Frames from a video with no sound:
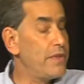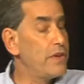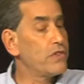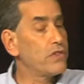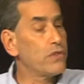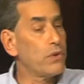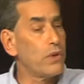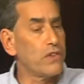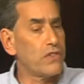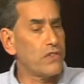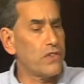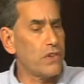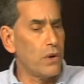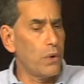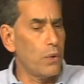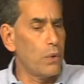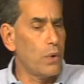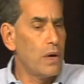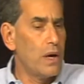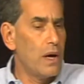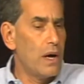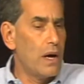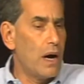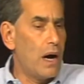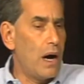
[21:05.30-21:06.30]
also
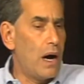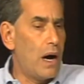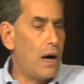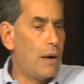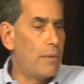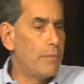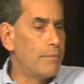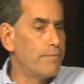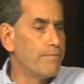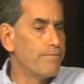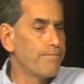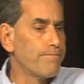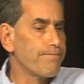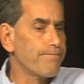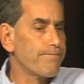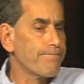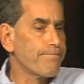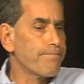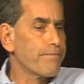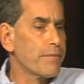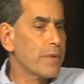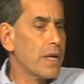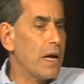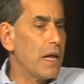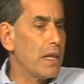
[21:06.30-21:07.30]

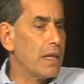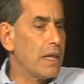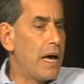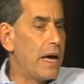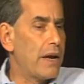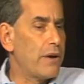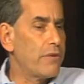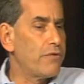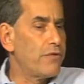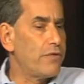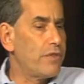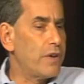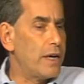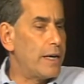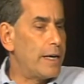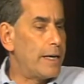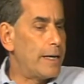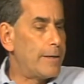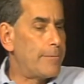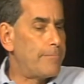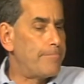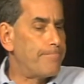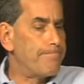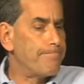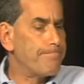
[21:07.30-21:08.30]
a lot of
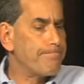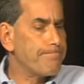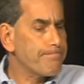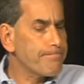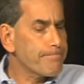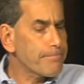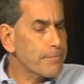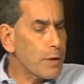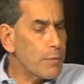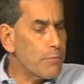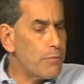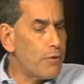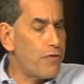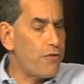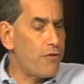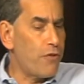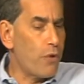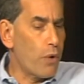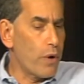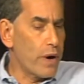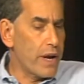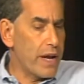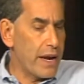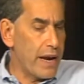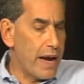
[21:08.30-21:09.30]

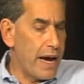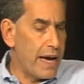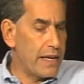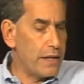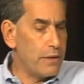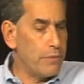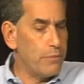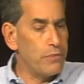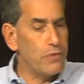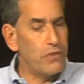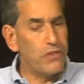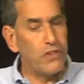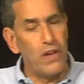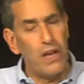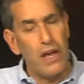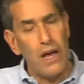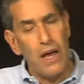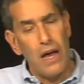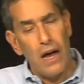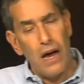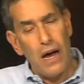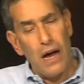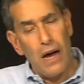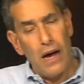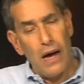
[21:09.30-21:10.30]
beforehand items.
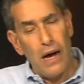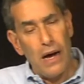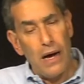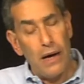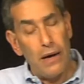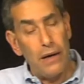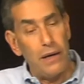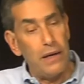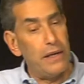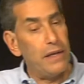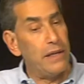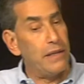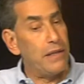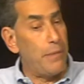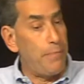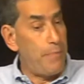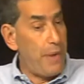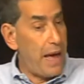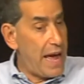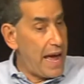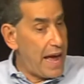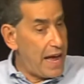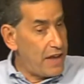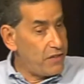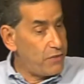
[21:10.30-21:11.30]
In the
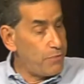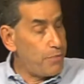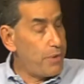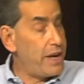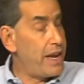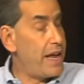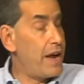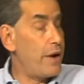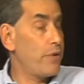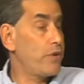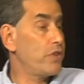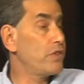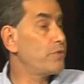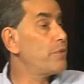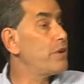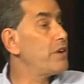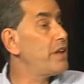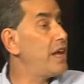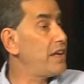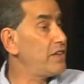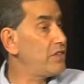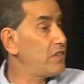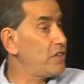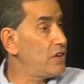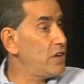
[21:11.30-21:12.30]
past, Panera has been
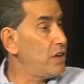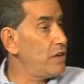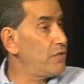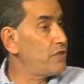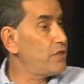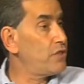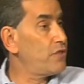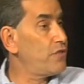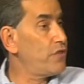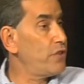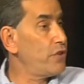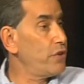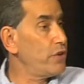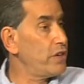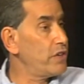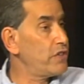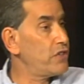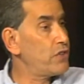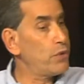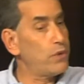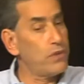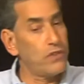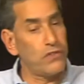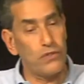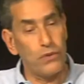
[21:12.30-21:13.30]
nice enough to furnish
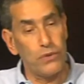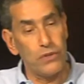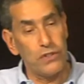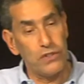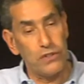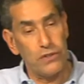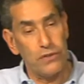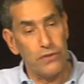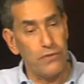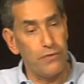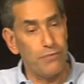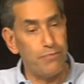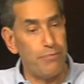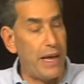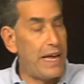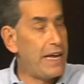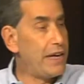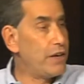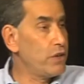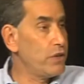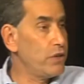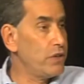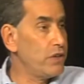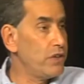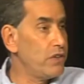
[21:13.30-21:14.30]
all sorts of baked
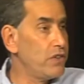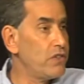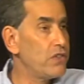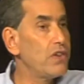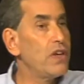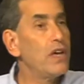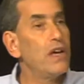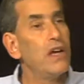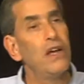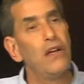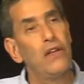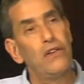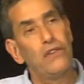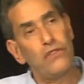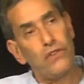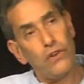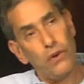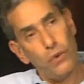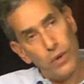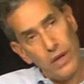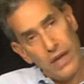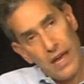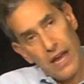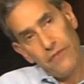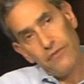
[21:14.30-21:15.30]
goods, so we
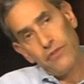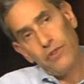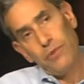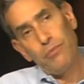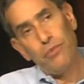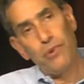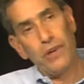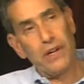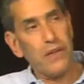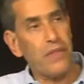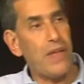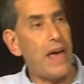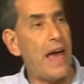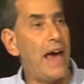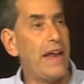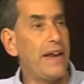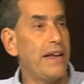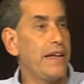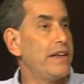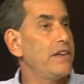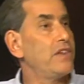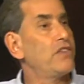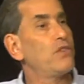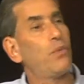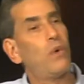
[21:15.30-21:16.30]
have to bring that in,
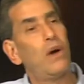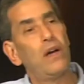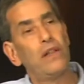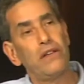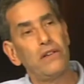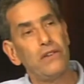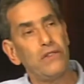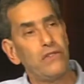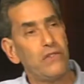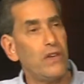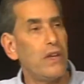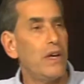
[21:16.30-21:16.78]
as well as